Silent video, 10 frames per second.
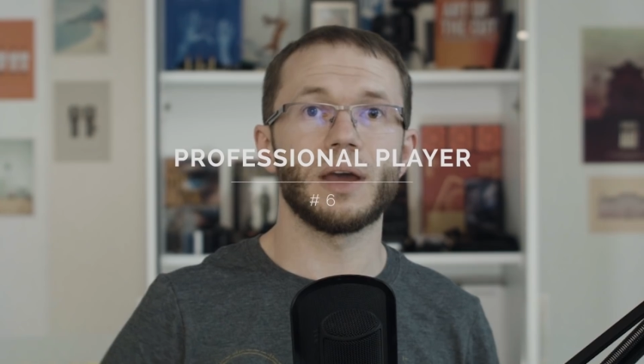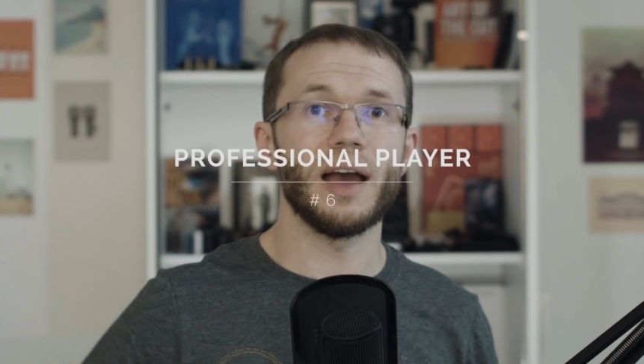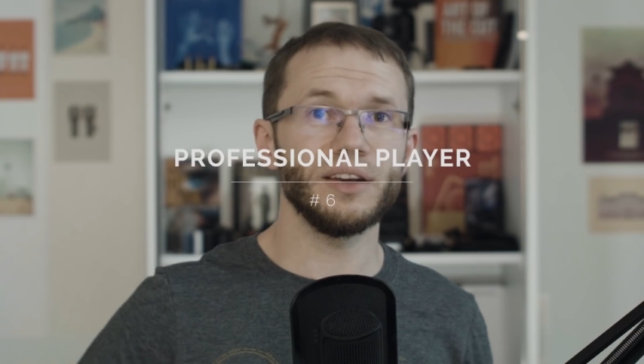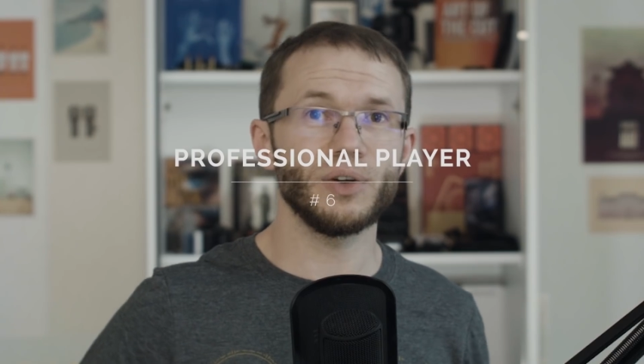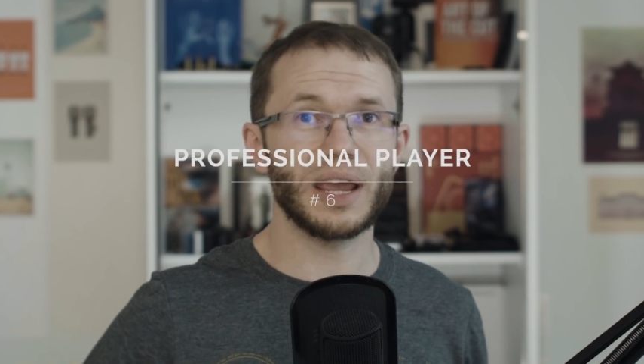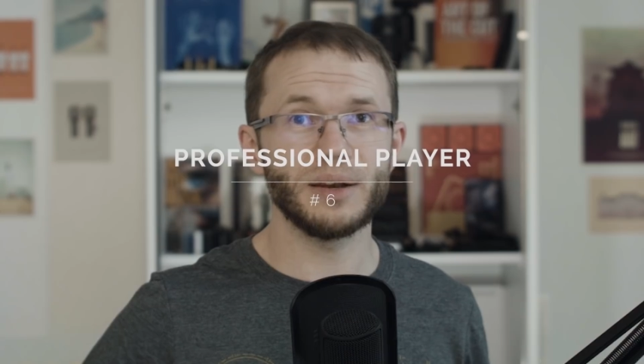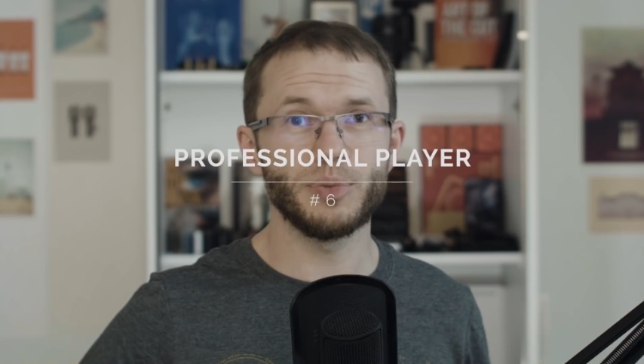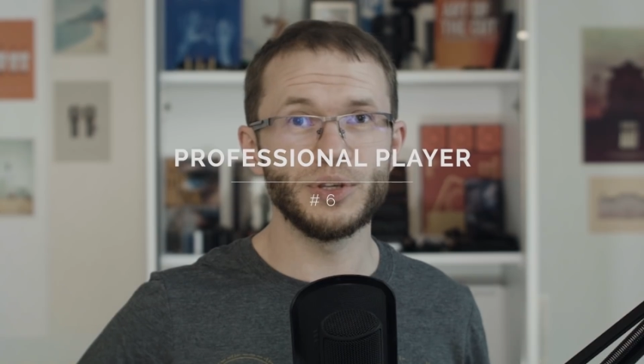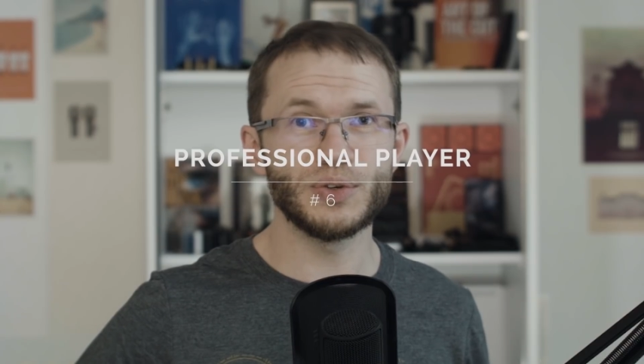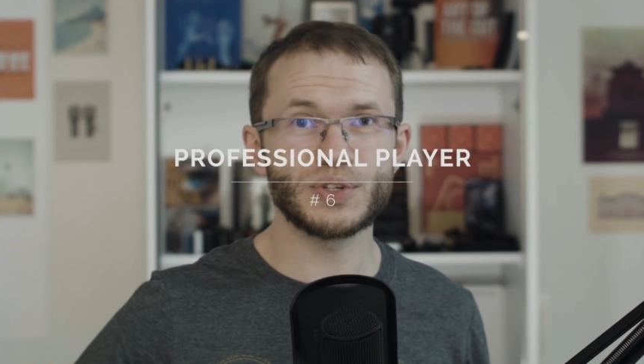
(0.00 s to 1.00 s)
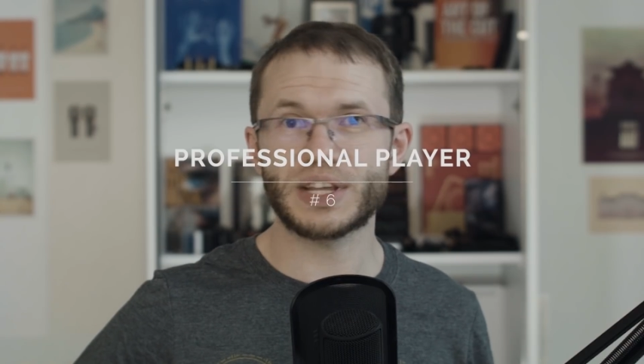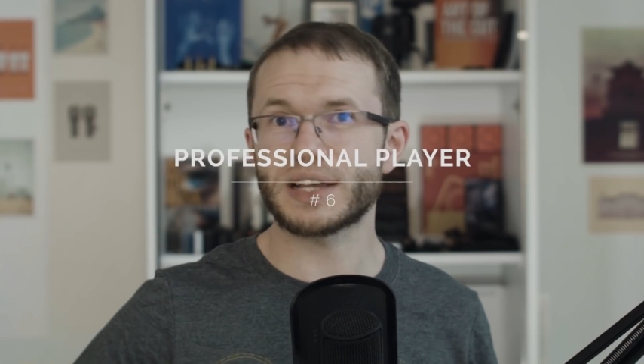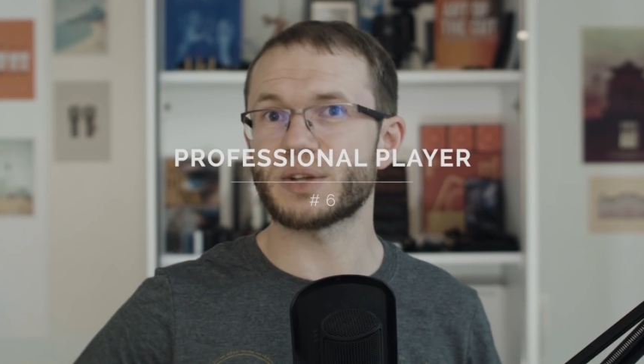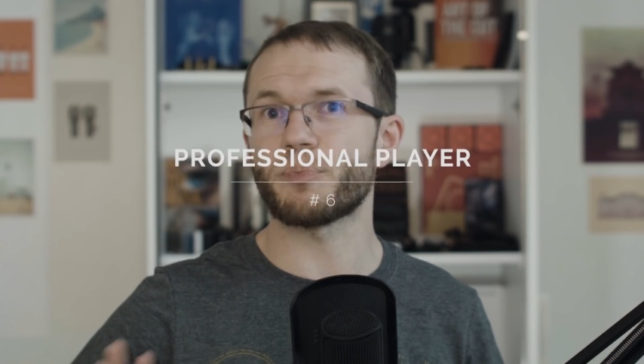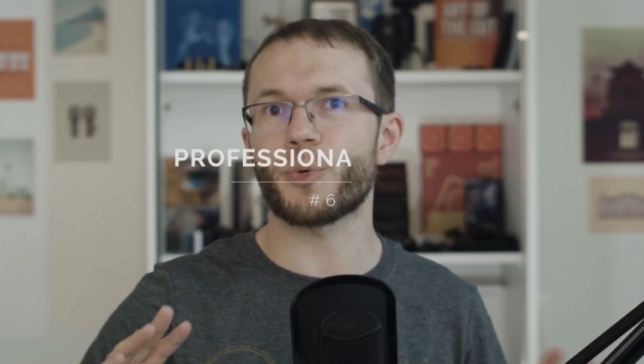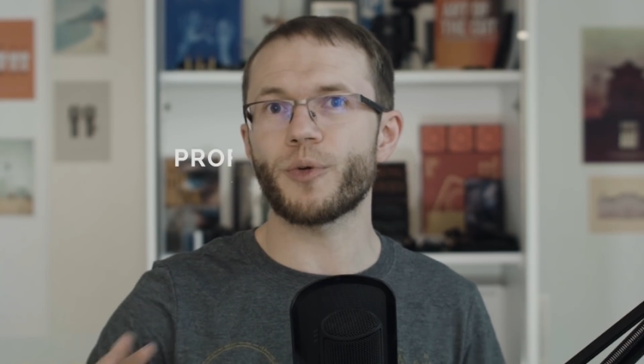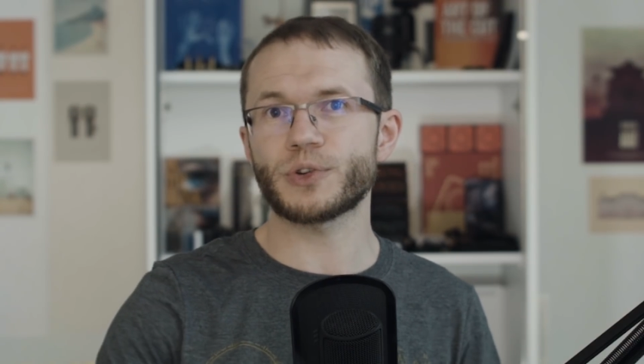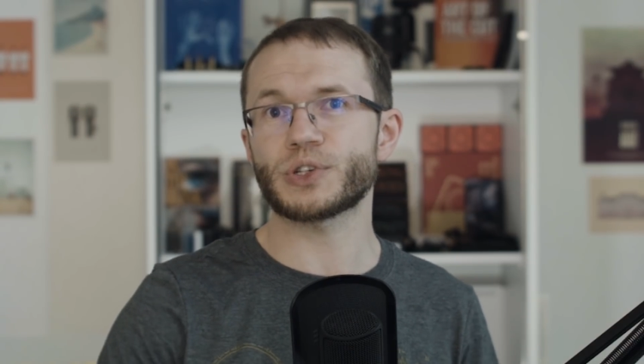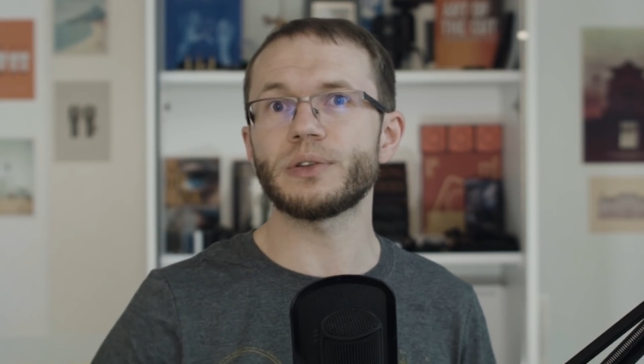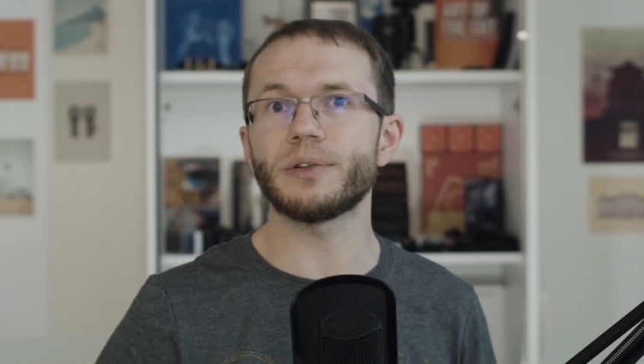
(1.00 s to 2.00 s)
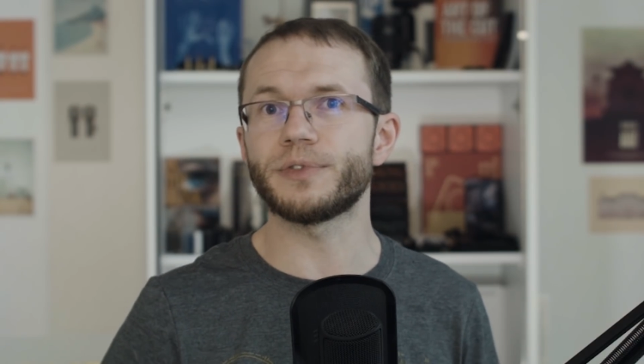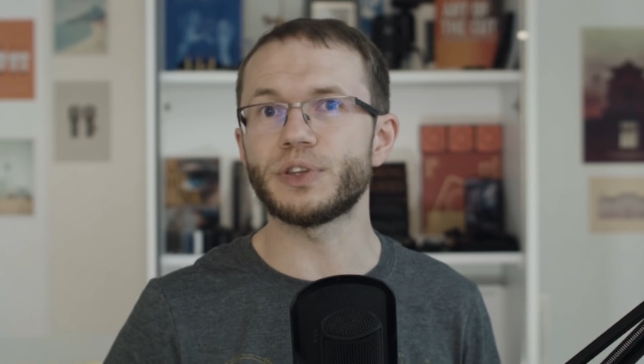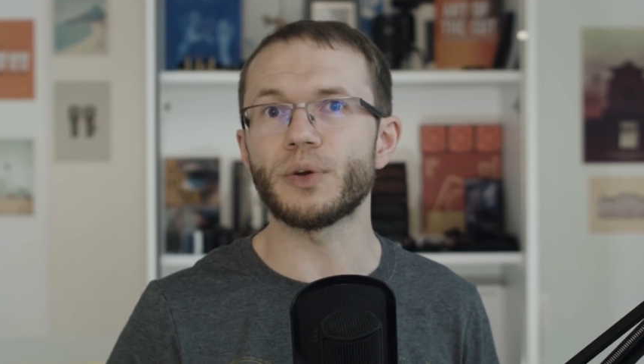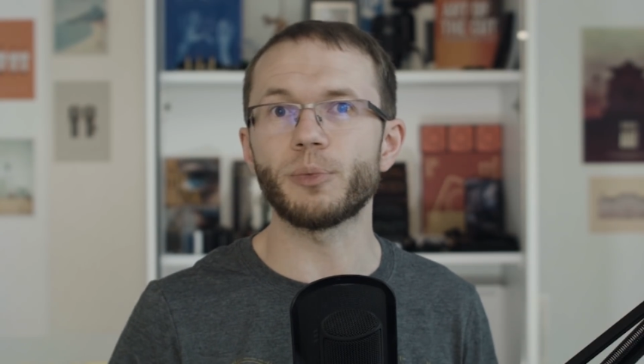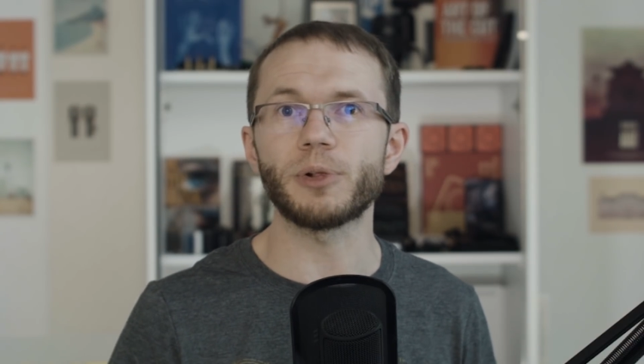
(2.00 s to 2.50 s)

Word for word: Kyno can be used as a professional video